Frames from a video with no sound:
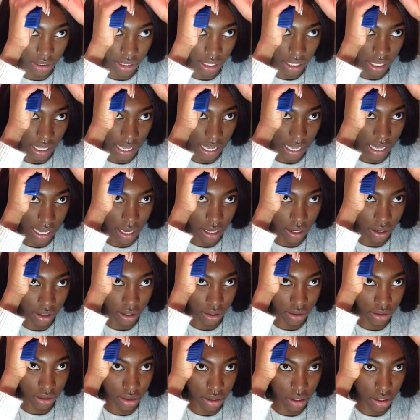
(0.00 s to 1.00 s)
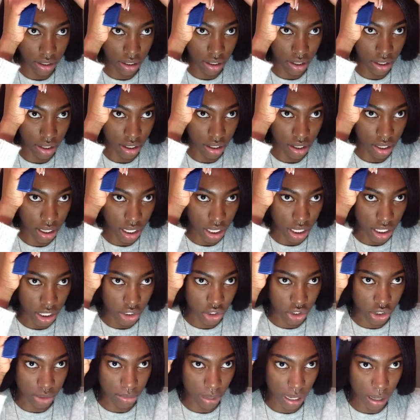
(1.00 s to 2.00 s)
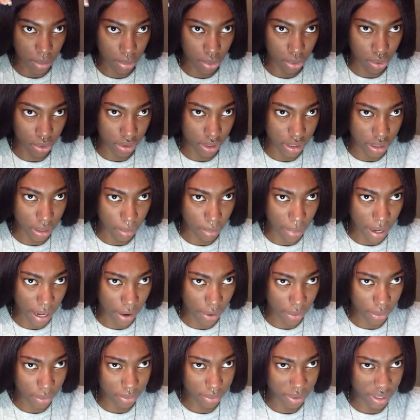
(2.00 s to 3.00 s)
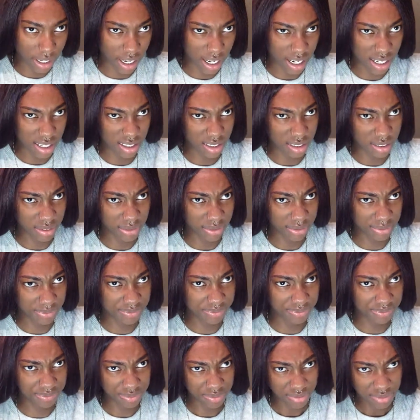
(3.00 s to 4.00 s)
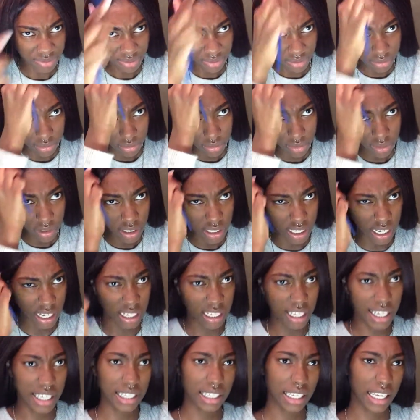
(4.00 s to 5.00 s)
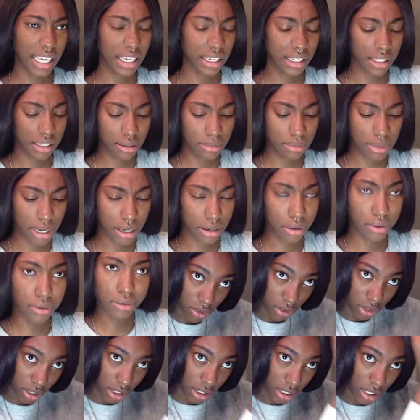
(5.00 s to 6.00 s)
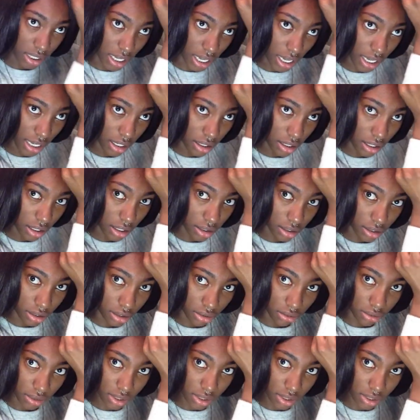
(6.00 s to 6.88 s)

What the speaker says: the hairs just by pulling them out, kind of like yanking them out. I'm gonna take a little